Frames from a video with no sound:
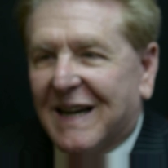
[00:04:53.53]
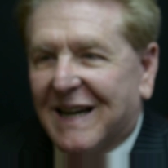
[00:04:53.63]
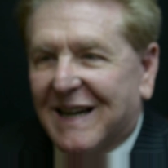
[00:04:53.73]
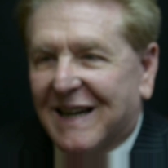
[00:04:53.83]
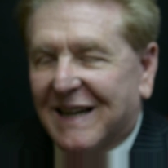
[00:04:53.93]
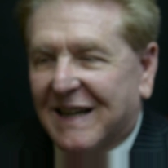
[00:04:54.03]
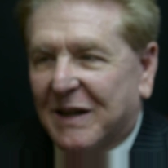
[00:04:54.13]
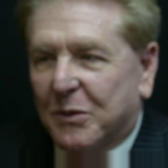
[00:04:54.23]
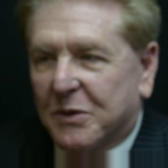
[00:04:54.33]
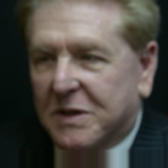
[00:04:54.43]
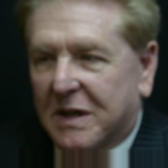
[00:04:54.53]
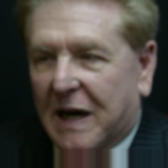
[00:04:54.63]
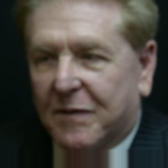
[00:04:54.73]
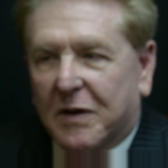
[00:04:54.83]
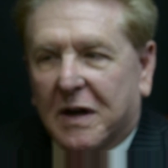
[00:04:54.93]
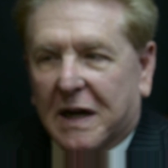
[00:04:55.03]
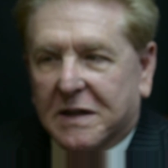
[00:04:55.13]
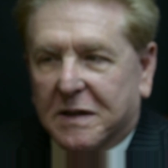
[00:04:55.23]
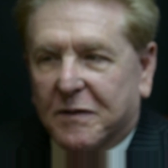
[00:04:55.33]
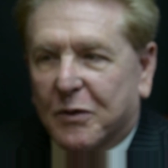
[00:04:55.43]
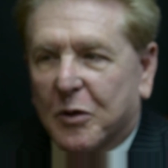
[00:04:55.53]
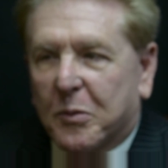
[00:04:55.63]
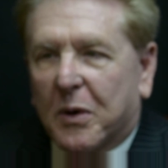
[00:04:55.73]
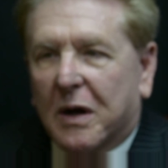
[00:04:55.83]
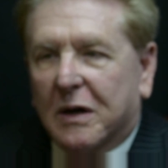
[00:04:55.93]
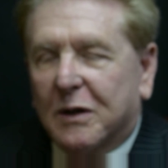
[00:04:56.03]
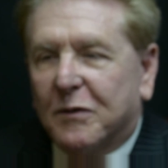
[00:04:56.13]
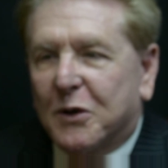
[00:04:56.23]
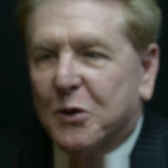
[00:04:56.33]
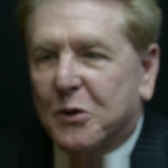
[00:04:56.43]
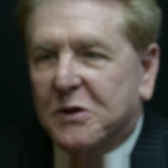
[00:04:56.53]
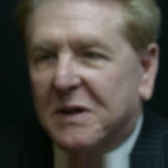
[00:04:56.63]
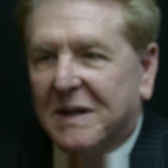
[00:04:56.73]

And it was an advertising for a product, of course.